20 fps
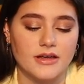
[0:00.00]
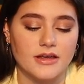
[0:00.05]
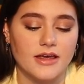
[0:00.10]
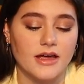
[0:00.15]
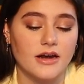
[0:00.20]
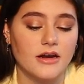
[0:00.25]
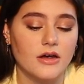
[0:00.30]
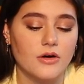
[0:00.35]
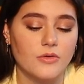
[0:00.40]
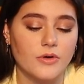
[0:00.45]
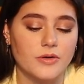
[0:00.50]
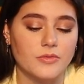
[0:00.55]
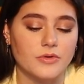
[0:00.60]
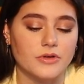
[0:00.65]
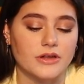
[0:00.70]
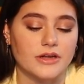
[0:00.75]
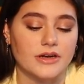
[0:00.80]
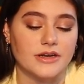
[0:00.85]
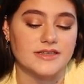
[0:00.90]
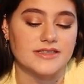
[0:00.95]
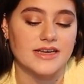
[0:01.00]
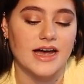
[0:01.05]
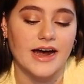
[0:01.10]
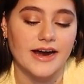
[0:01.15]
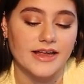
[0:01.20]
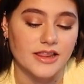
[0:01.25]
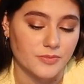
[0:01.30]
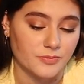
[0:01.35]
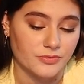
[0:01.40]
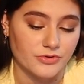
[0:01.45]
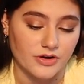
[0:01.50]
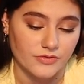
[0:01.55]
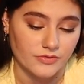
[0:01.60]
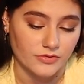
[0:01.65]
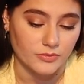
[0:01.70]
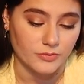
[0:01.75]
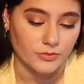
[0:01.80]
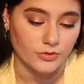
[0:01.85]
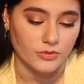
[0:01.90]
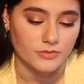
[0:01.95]
Getting away with it is highly
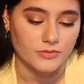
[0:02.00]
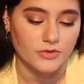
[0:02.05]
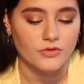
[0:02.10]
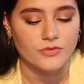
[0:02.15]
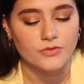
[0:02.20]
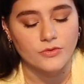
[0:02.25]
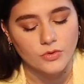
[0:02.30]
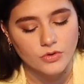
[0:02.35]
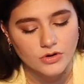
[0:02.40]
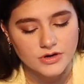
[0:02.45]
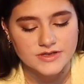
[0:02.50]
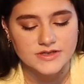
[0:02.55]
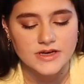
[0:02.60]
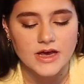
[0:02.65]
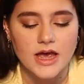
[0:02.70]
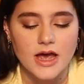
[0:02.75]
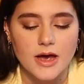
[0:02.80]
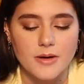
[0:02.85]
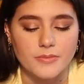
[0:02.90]
preferable, of course,